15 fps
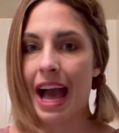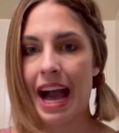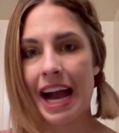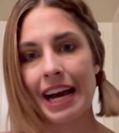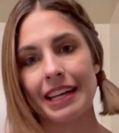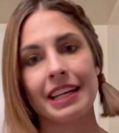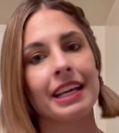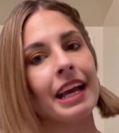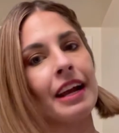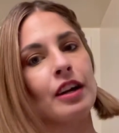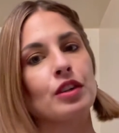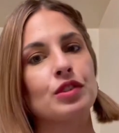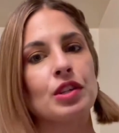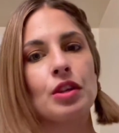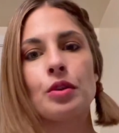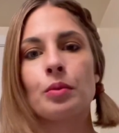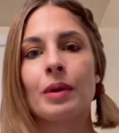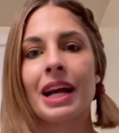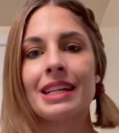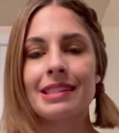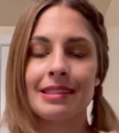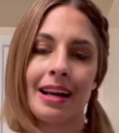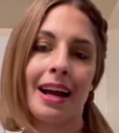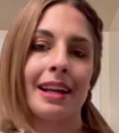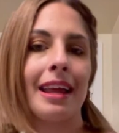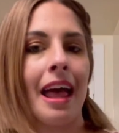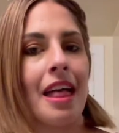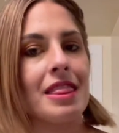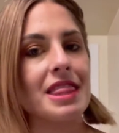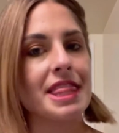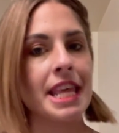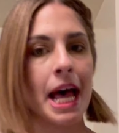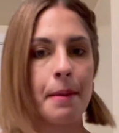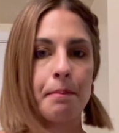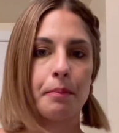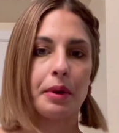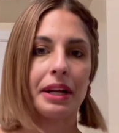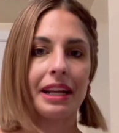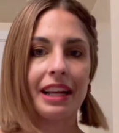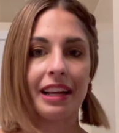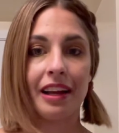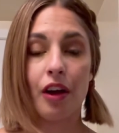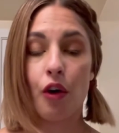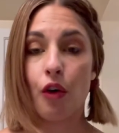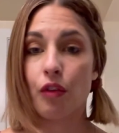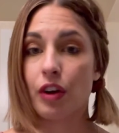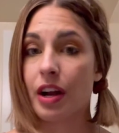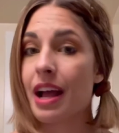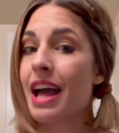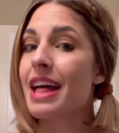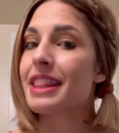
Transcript: Adding hair to the right side and then bringing it over.